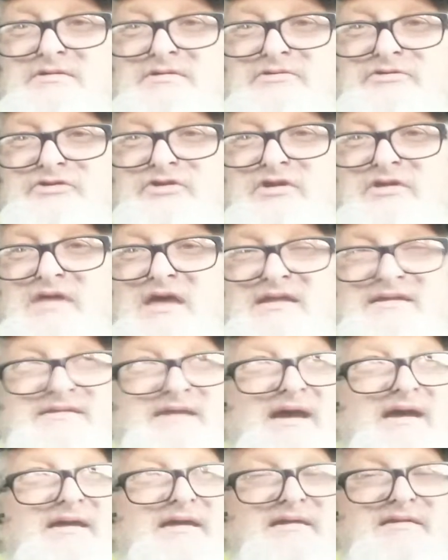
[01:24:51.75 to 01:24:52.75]
See, that
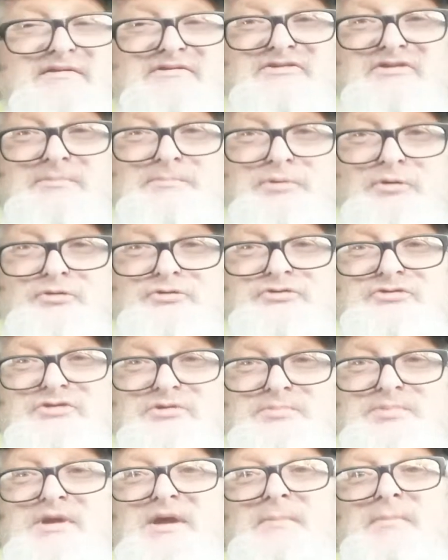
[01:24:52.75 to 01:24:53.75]
diet is supposed
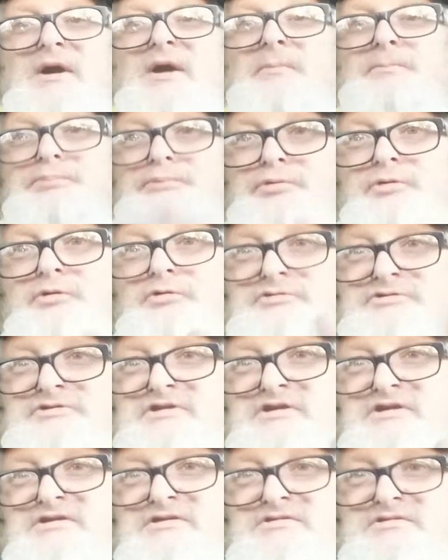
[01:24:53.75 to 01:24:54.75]
to be about
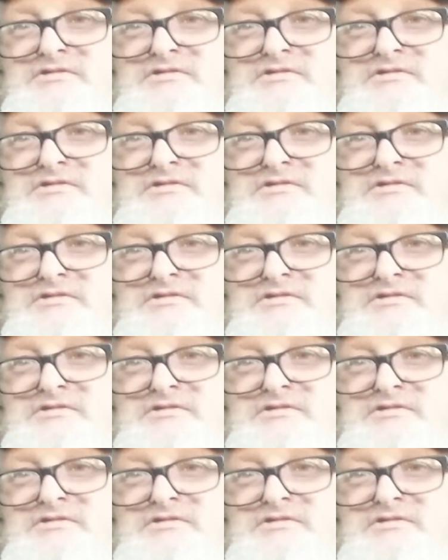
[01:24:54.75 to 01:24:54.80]
protein.